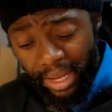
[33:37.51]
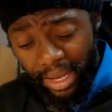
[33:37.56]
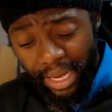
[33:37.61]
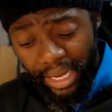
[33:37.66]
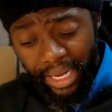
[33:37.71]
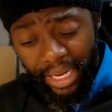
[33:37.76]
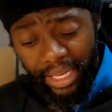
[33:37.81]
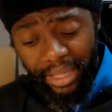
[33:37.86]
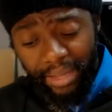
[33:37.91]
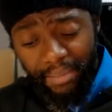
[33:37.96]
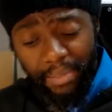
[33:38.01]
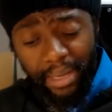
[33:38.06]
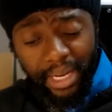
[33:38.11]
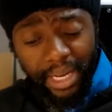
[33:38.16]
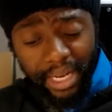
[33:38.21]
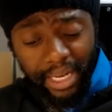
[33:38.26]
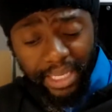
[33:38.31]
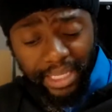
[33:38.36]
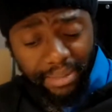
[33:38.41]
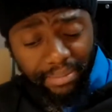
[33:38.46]
again, the
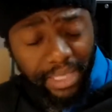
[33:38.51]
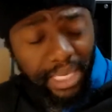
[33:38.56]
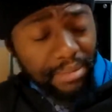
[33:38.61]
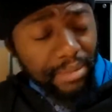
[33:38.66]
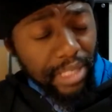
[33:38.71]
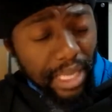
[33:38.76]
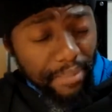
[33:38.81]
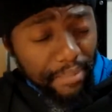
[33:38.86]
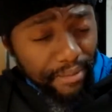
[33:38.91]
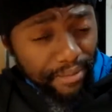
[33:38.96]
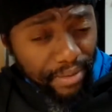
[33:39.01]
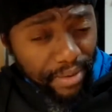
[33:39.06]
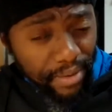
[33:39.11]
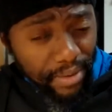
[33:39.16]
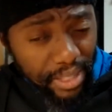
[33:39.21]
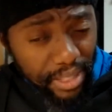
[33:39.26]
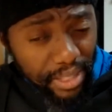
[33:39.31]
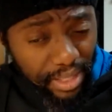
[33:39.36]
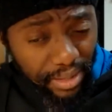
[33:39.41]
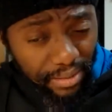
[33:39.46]
media sometimes can be very
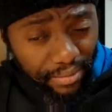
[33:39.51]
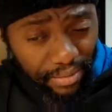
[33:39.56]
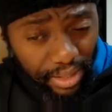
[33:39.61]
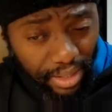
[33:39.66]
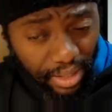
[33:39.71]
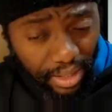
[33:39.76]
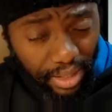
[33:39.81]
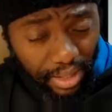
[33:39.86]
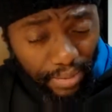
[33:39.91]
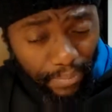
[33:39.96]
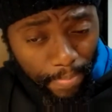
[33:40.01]
deceiving